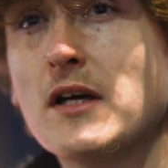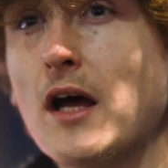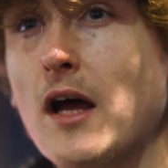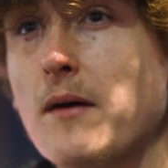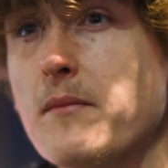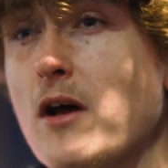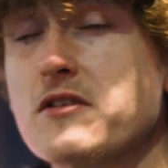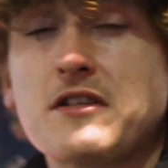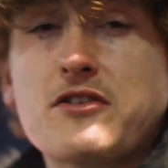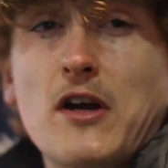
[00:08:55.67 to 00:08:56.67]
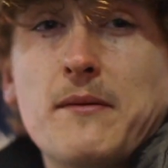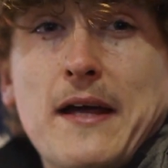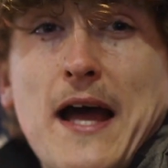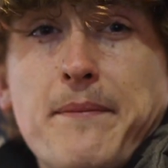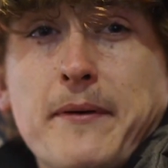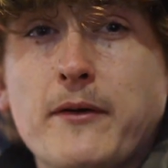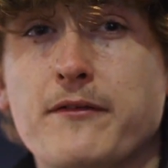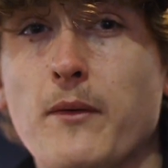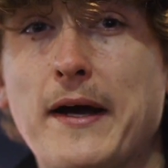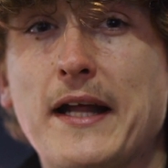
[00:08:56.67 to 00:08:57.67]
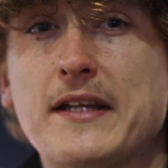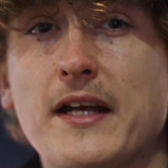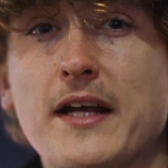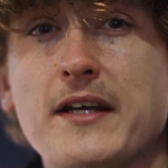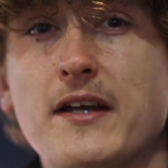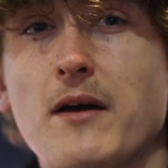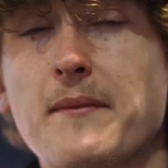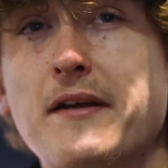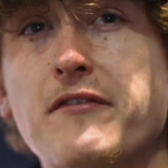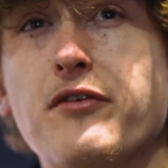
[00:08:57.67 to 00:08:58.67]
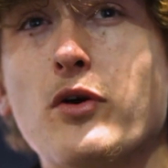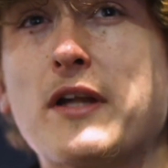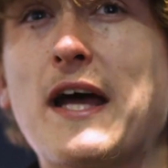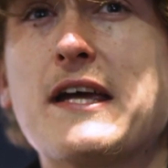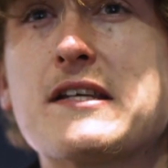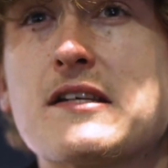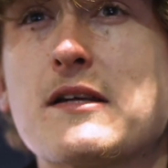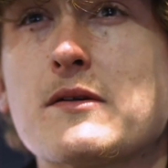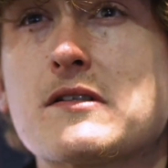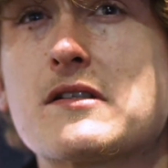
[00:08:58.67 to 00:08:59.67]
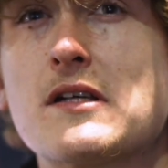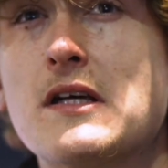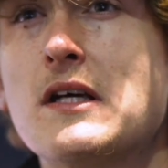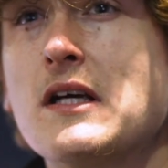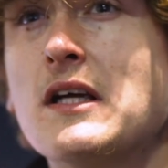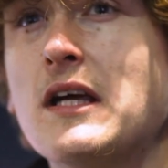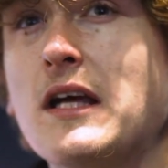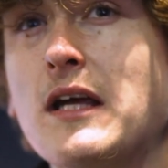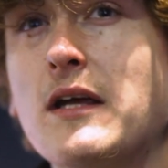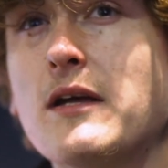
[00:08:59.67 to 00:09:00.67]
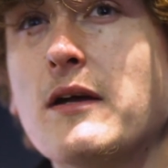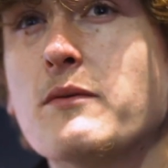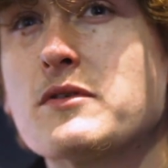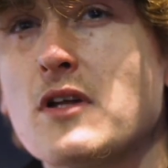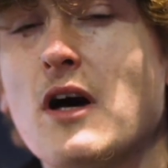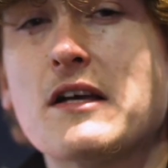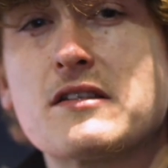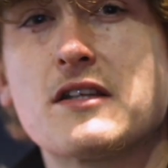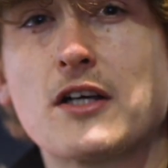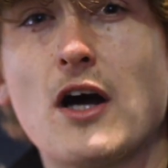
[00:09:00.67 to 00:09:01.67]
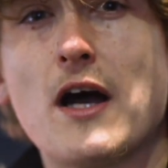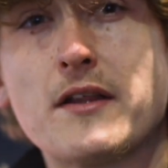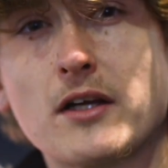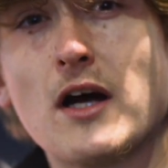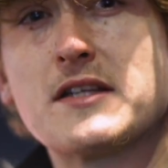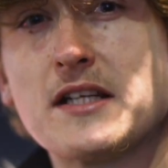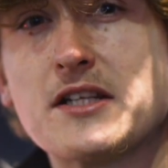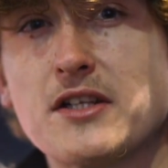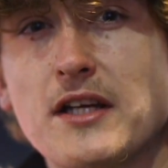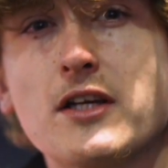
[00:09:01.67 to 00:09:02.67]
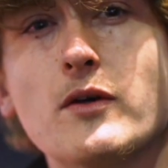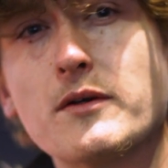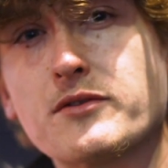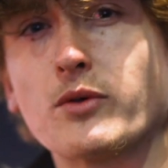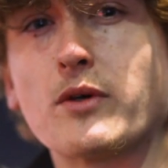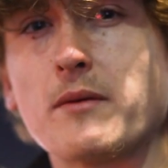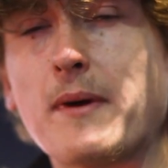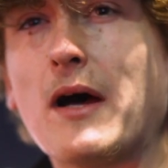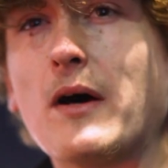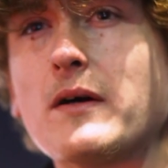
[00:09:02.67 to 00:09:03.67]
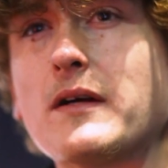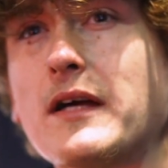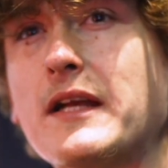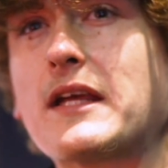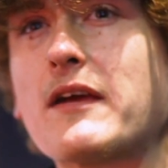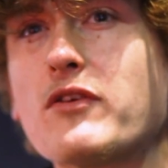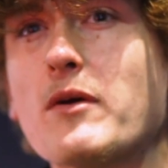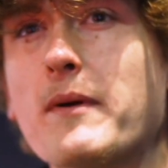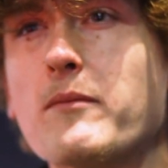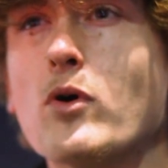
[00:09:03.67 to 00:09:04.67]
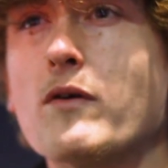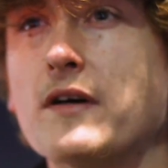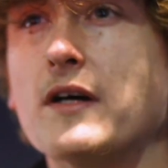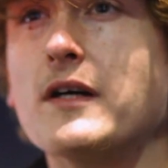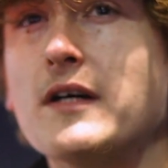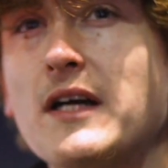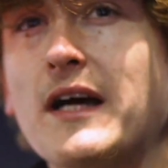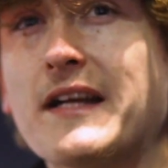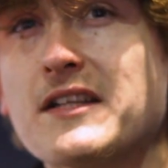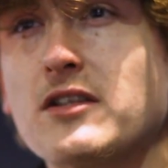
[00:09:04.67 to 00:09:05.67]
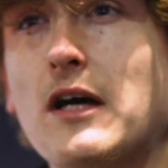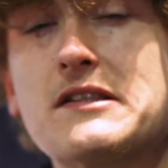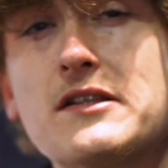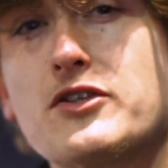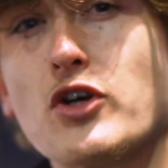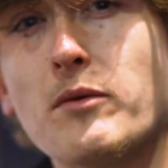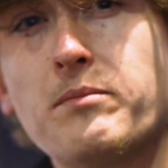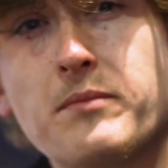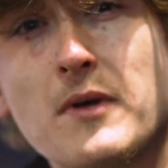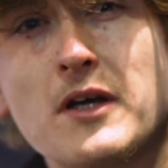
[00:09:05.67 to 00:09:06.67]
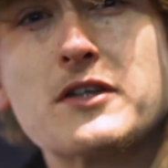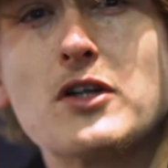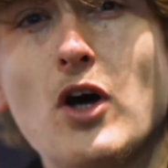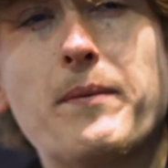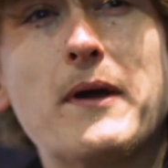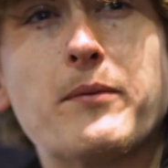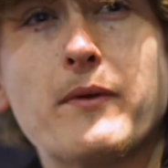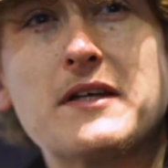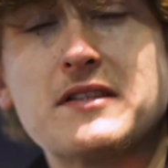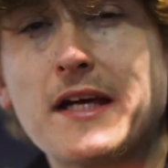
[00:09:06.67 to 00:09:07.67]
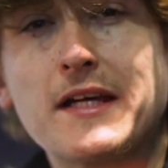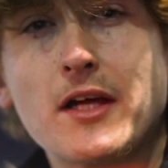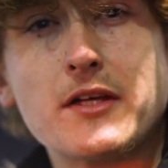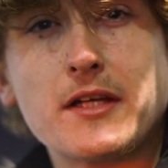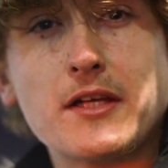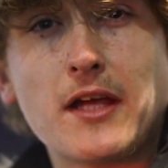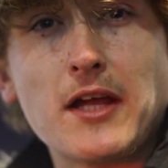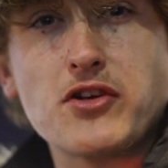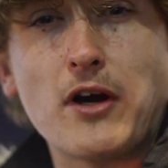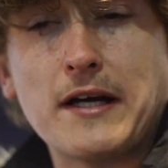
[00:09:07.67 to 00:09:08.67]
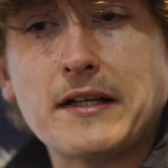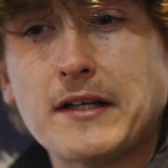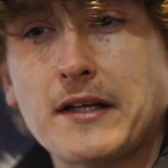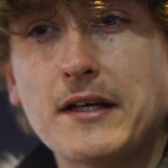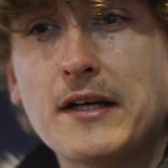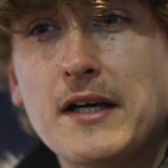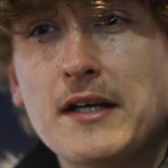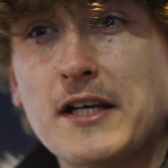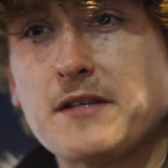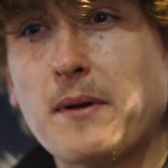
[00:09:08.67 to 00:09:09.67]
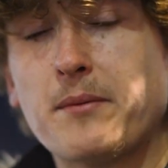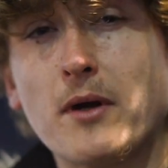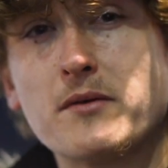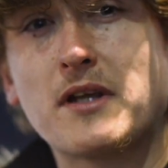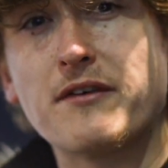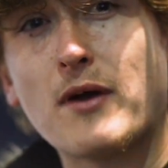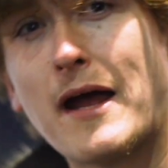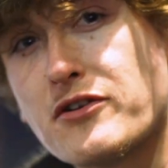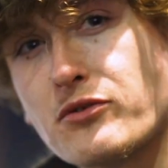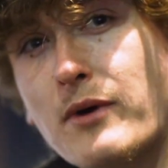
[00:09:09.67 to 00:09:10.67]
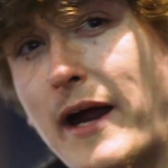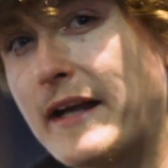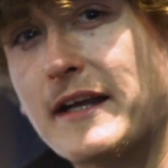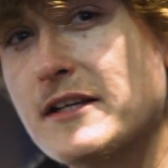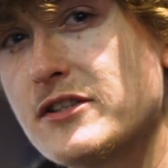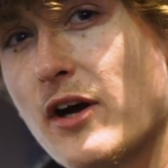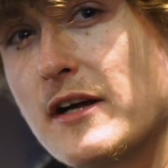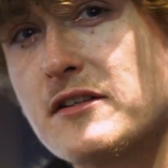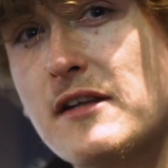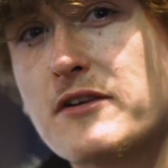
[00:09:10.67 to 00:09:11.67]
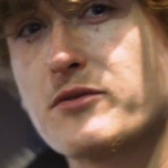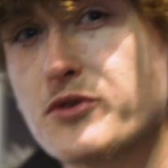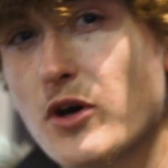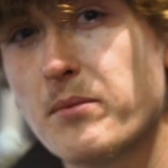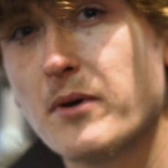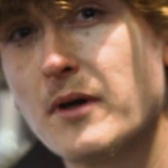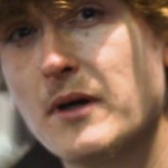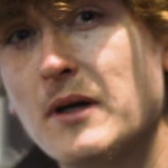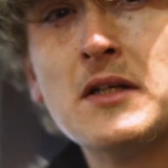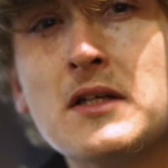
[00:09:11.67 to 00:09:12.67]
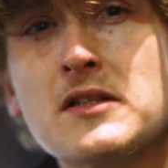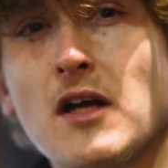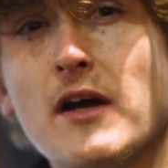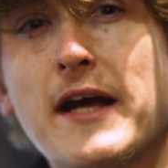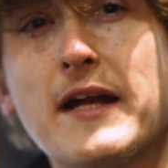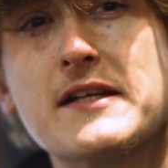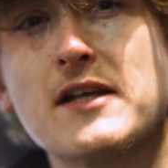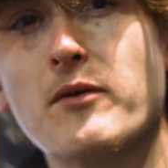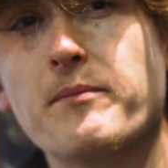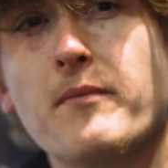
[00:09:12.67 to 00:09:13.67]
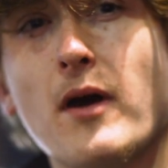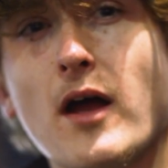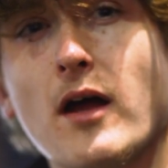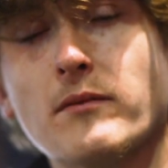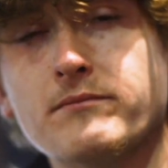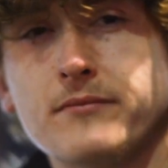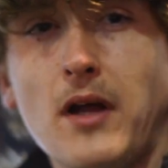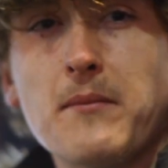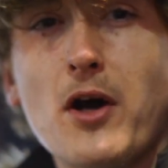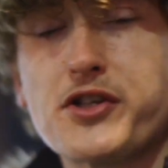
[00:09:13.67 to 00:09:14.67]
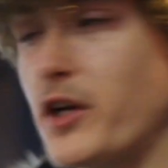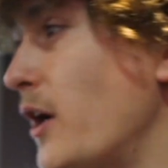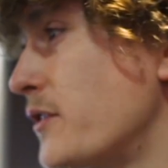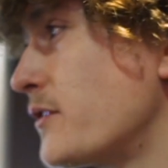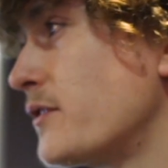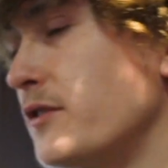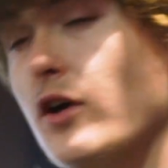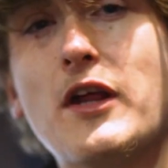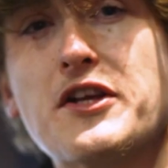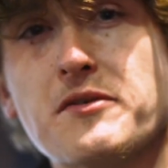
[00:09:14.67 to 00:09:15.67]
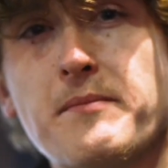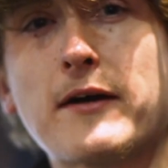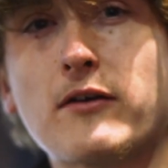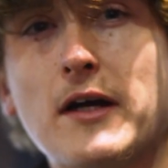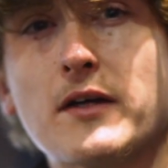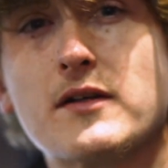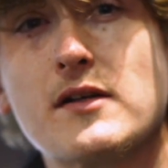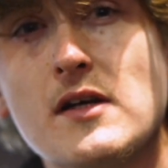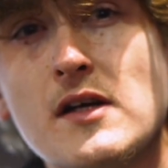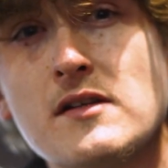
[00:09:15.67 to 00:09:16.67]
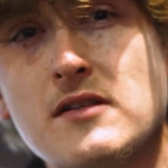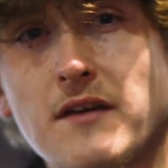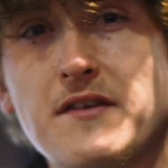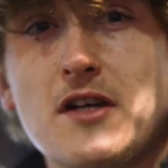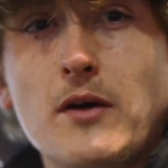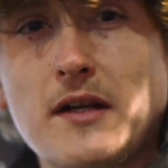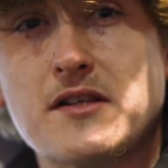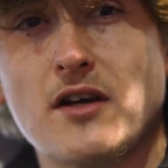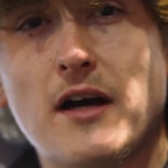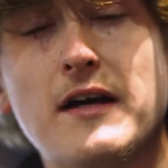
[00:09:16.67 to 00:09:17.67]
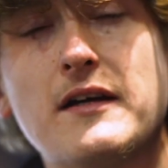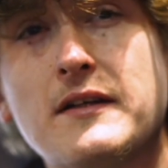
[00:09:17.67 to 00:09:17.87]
I was extremely happy with the way they'd done it. You know, I mean, 4 days and it was nice. The guy teaching it what he was talking about, and he gave you a bit more of an insight to the job. Because a lot of people, they say, you know, you get trained and these people don't give you any insight to the actual job. So he had his own like martial arts knowledge and background to give his own insight.